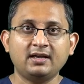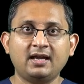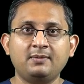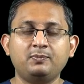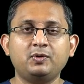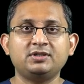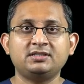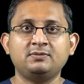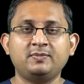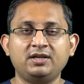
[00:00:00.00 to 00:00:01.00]
and put
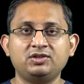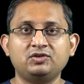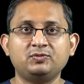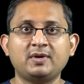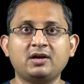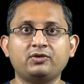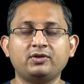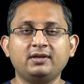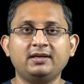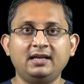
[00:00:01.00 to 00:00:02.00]
it in patient's mouth.
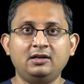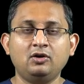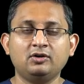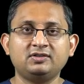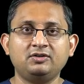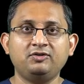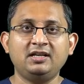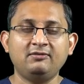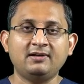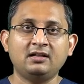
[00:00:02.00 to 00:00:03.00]
It locks in
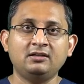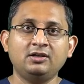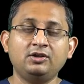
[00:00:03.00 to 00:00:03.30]
really well.